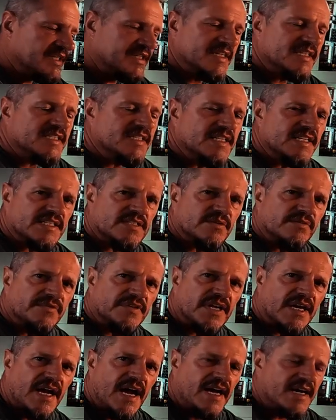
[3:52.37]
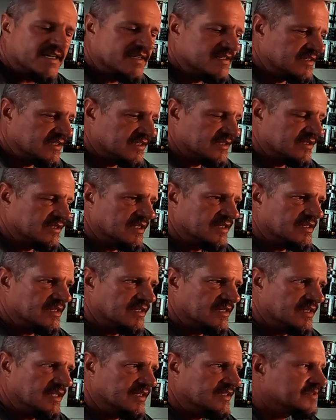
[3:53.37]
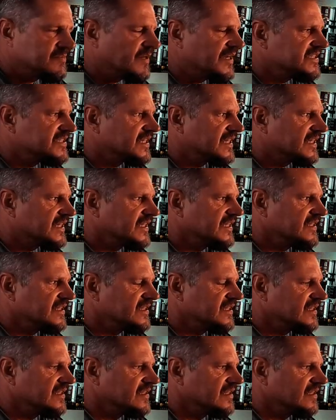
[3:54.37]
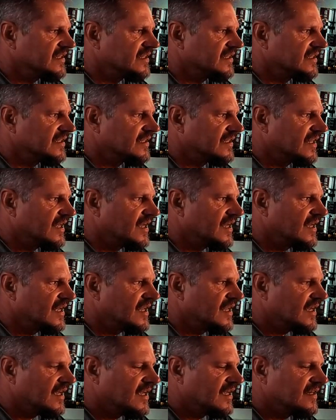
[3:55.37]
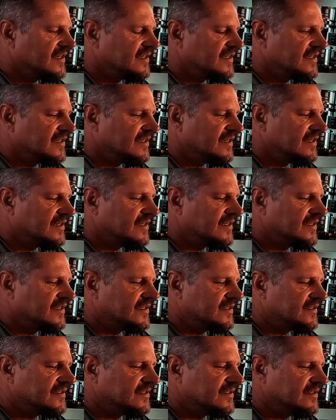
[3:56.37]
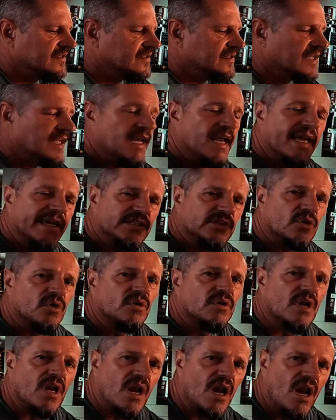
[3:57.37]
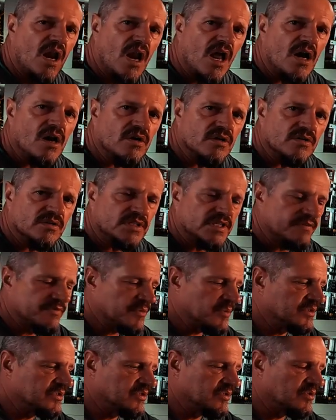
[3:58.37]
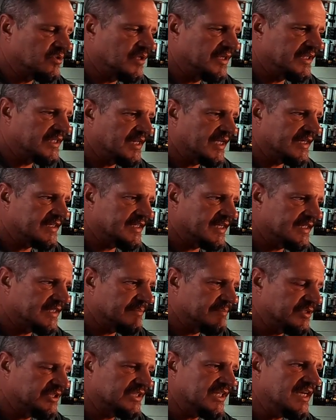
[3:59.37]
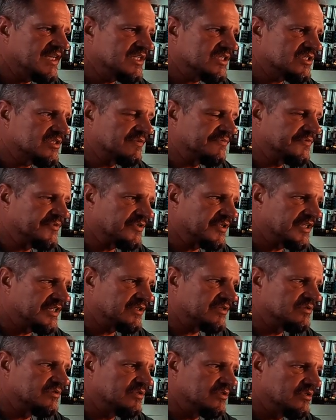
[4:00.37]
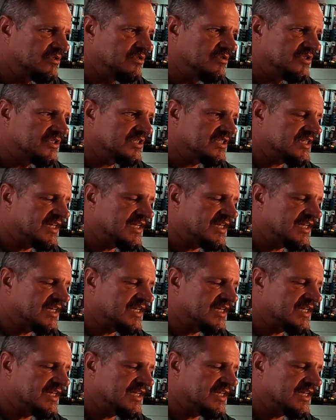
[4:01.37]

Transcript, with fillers: at this list of the currents, that, that's basically the, the electron load, if you want to call like that, the potential for it to lose its